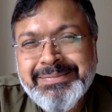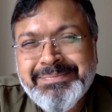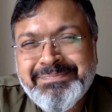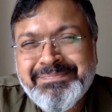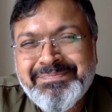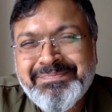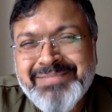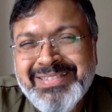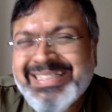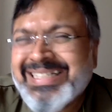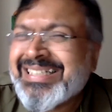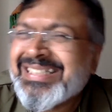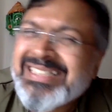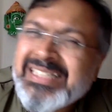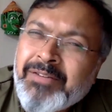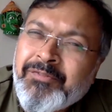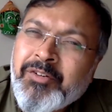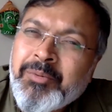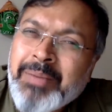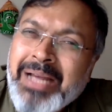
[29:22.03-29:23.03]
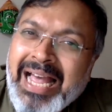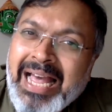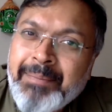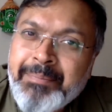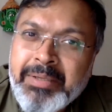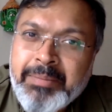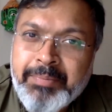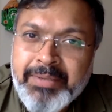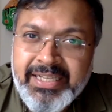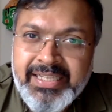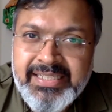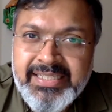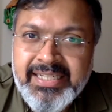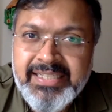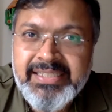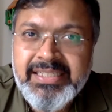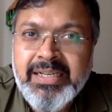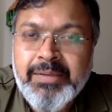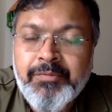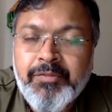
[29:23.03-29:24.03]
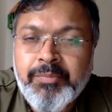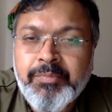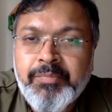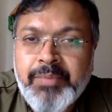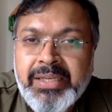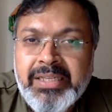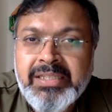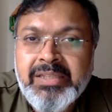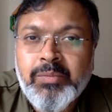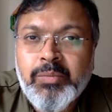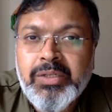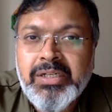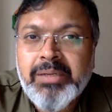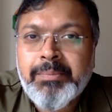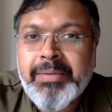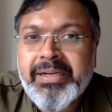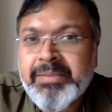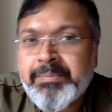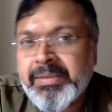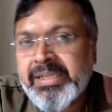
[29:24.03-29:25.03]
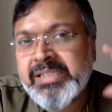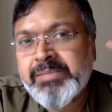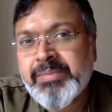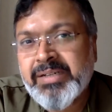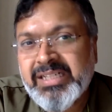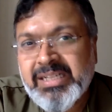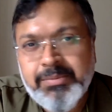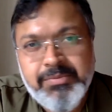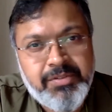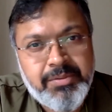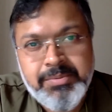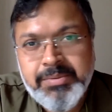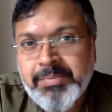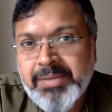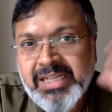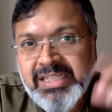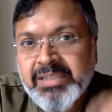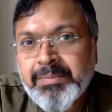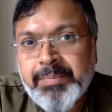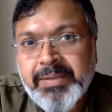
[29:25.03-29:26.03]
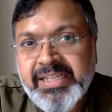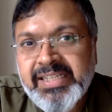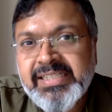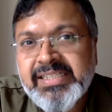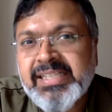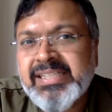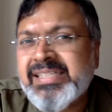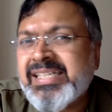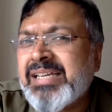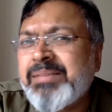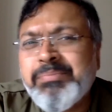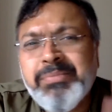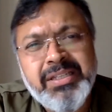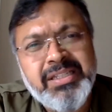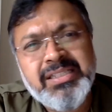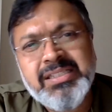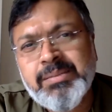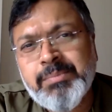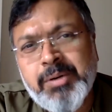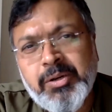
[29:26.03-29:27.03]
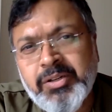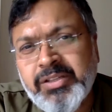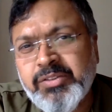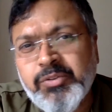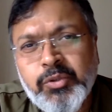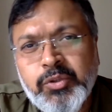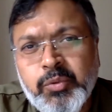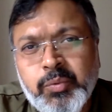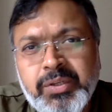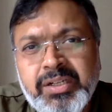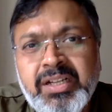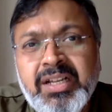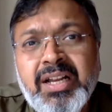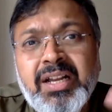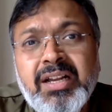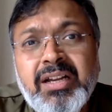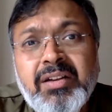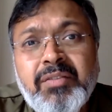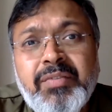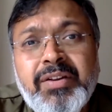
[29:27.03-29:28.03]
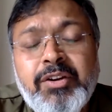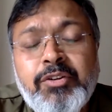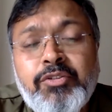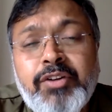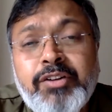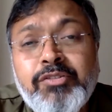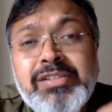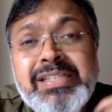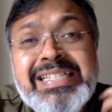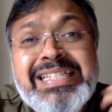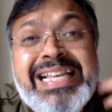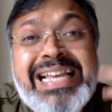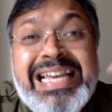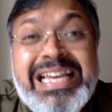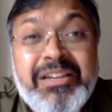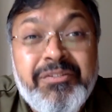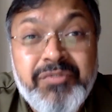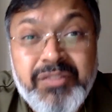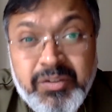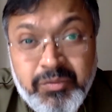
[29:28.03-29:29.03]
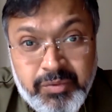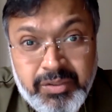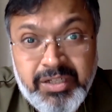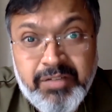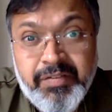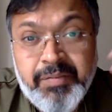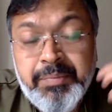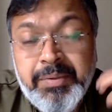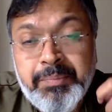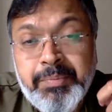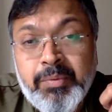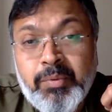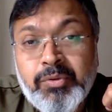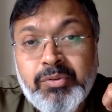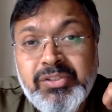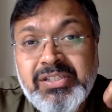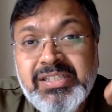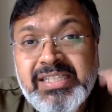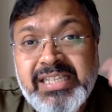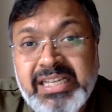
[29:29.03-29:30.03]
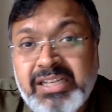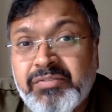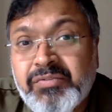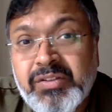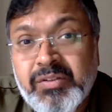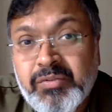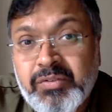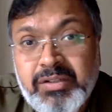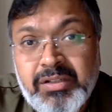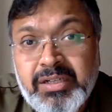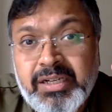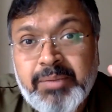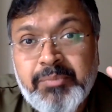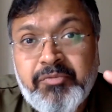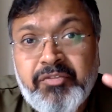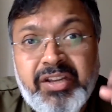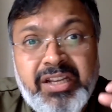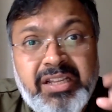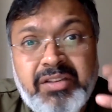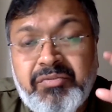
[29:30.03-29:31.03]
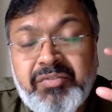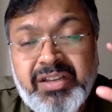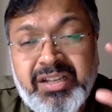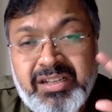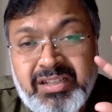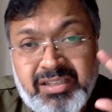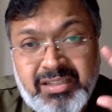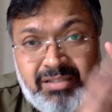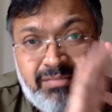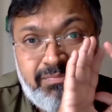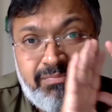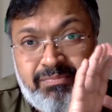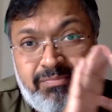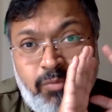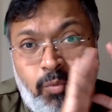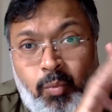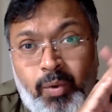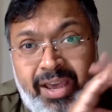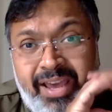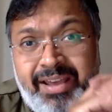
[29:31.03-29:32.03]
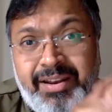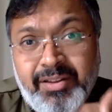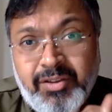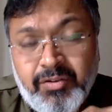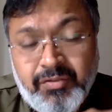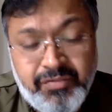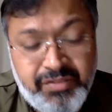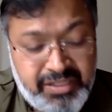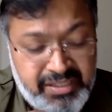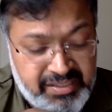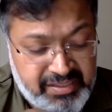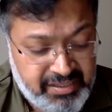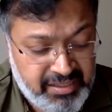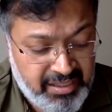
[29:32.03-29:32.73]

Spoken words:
It doesn't come from a happy place. It doesn't come from making the world a better place, but it comes from some other place. And same thing is about Hindutva. When you try to save the world, when people want to save the world, I'm very, very wary of this.